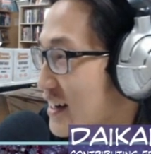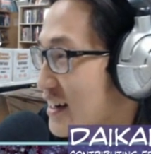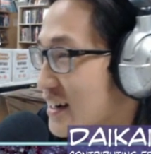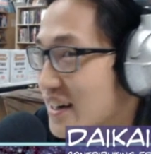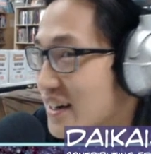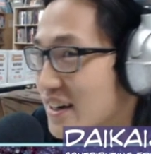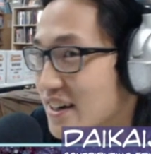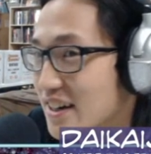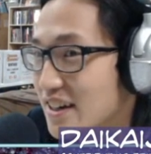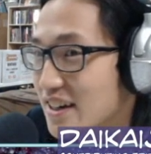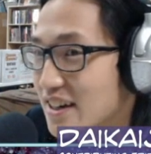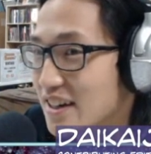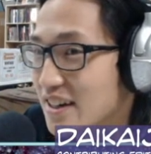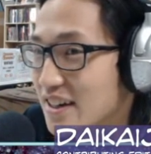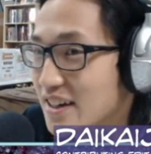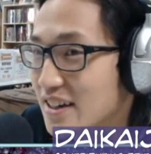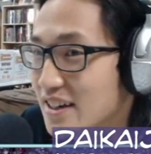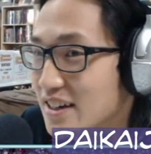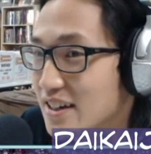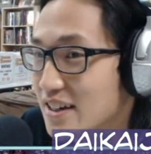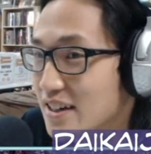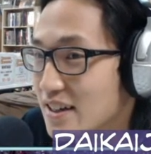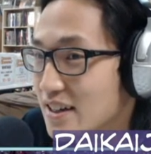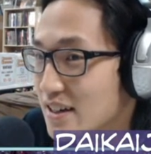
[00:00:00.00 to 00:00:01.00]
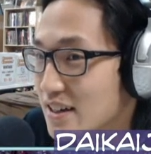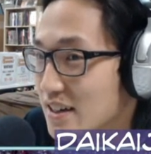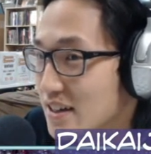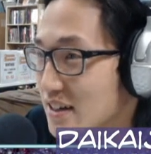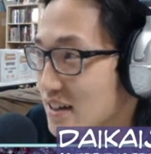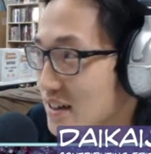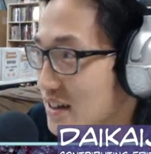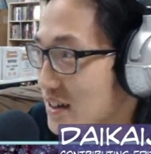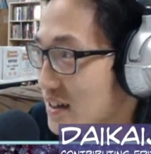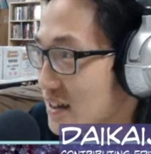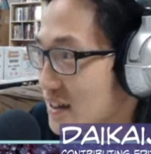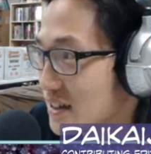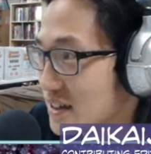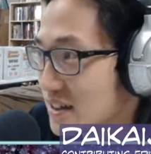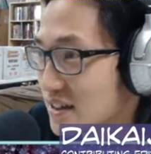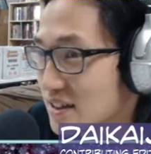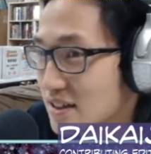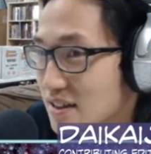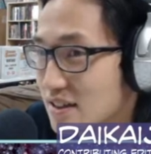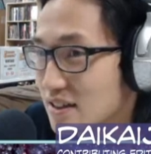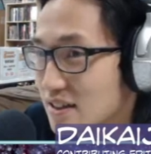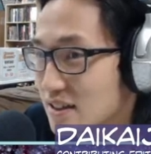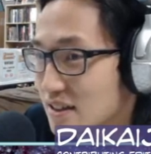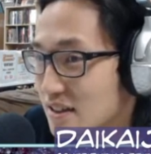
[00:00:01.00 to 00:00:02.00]

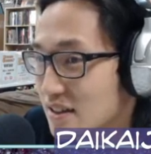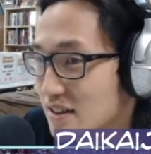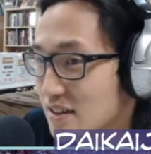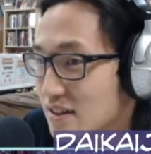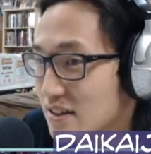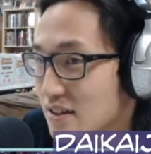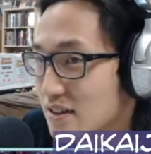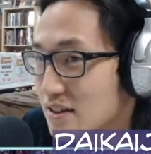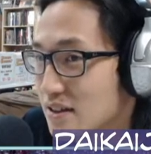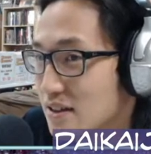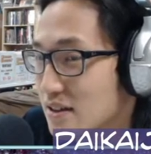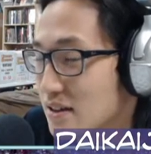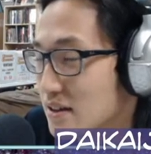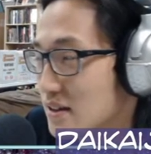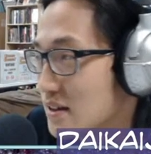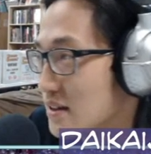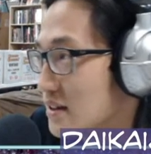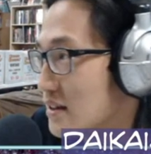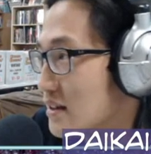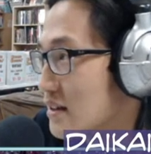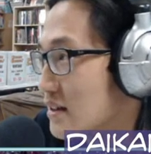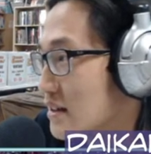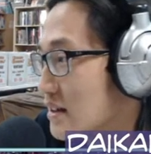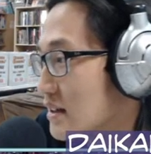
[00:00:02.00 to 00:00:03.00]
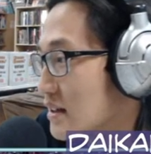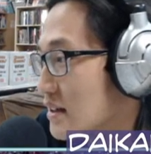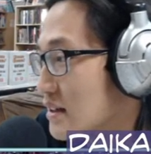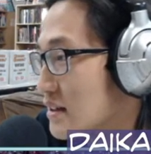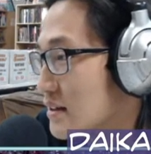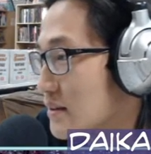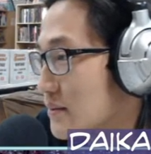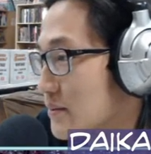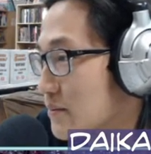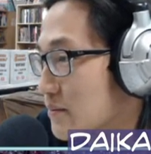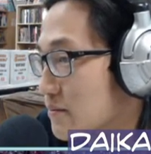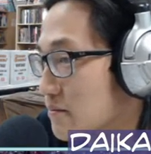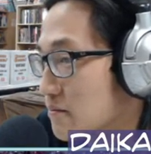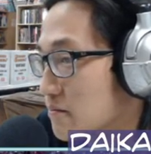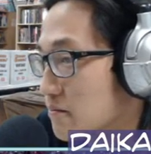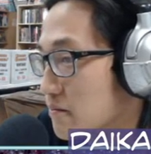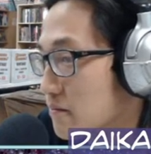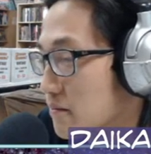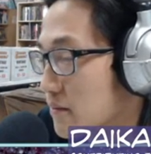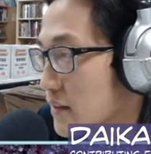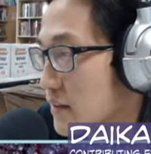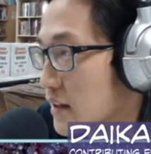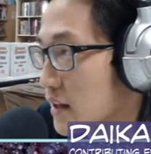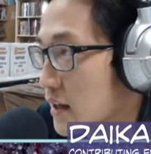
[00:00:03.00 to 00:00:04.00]

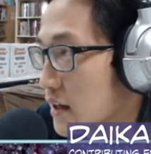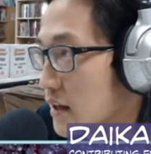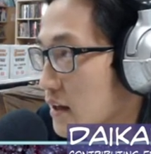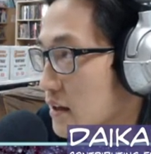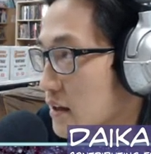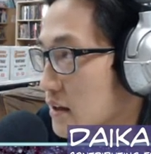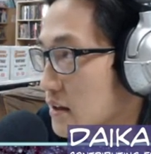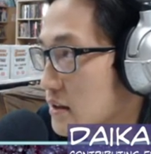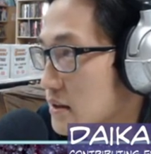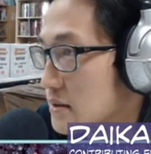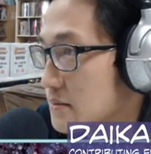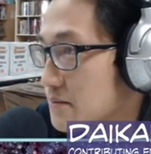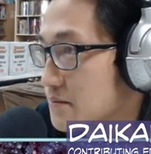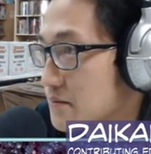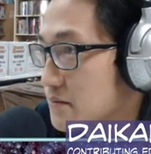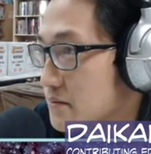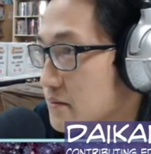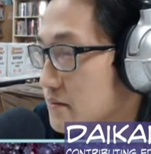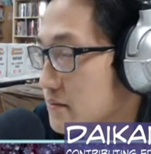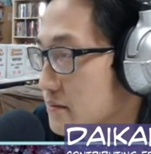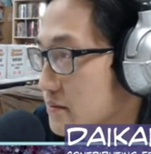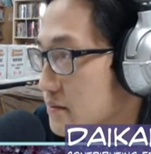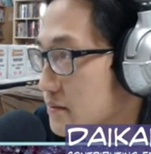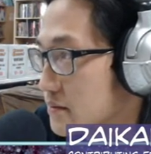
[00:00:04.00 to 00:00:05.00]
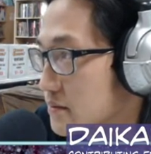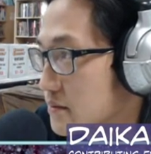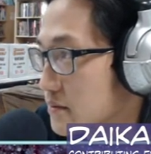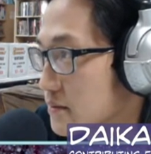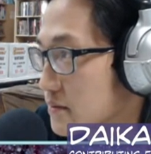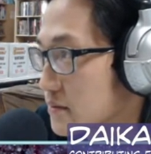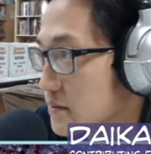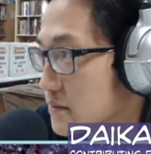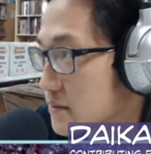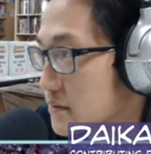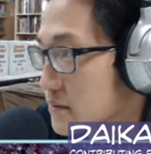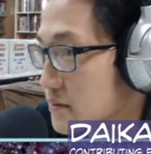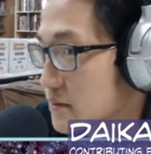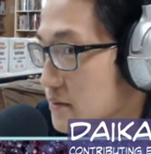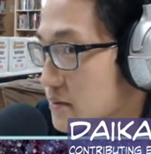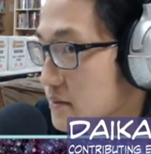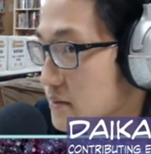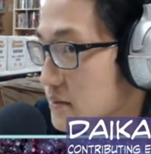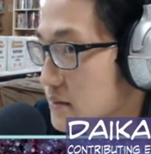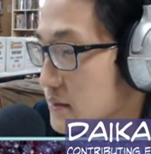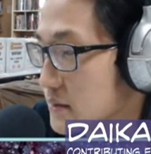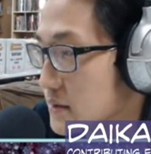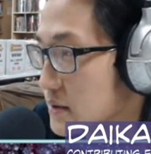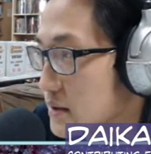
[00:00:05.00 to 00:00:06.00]

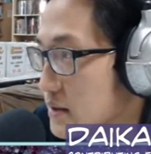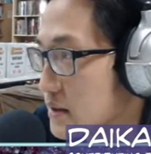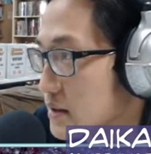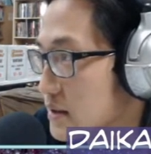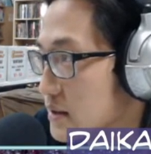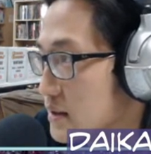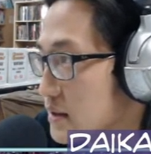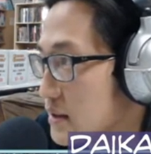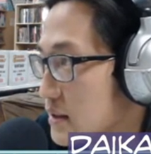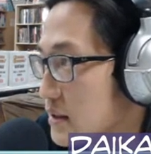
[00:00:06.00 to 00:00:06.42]
(not speaking)